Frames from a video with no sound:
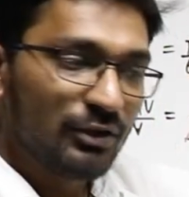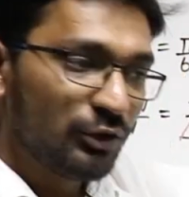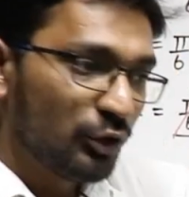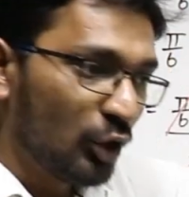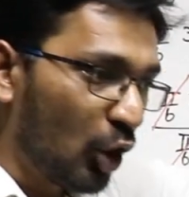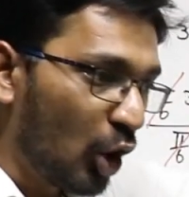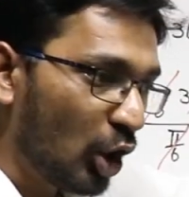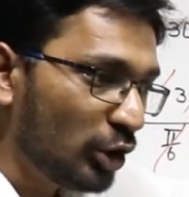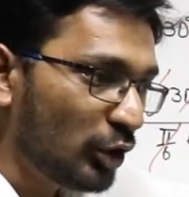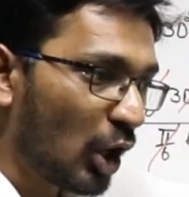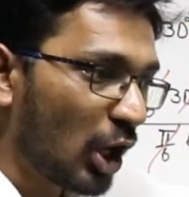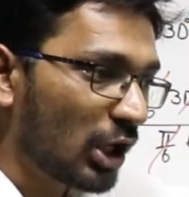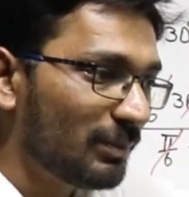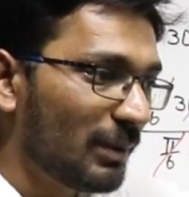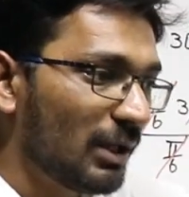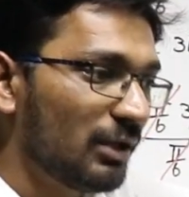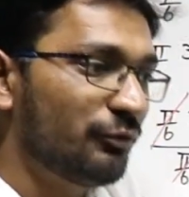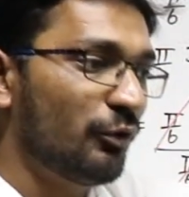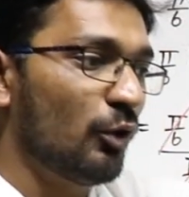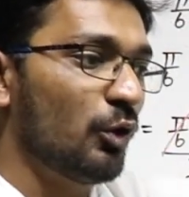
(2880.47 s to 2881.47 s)
No
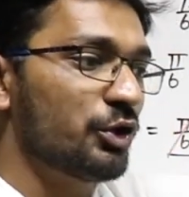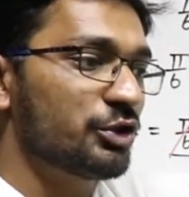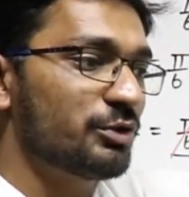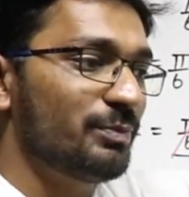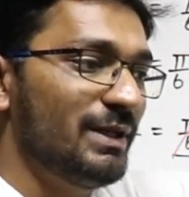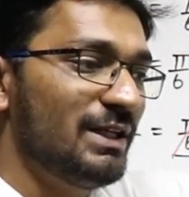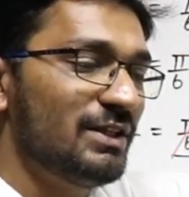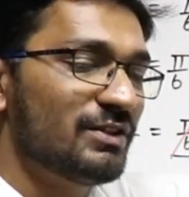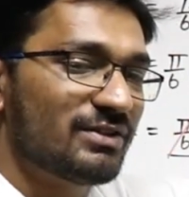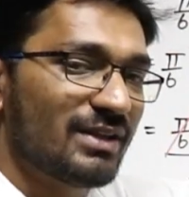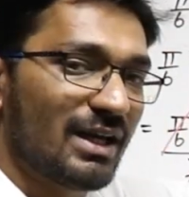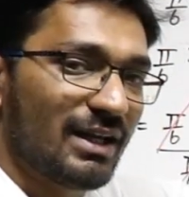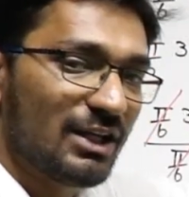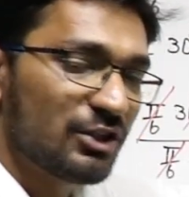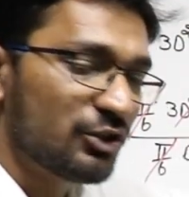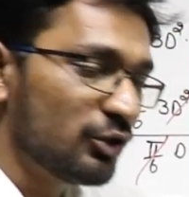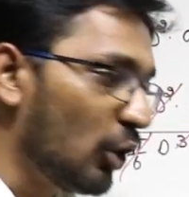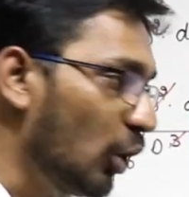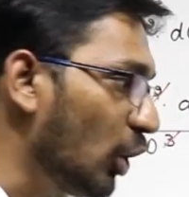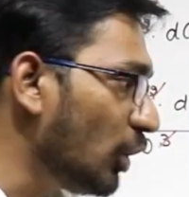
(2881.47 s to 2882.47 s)
normal force means there
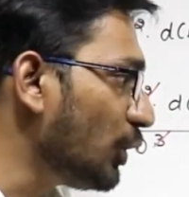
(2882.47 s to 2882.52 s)
is no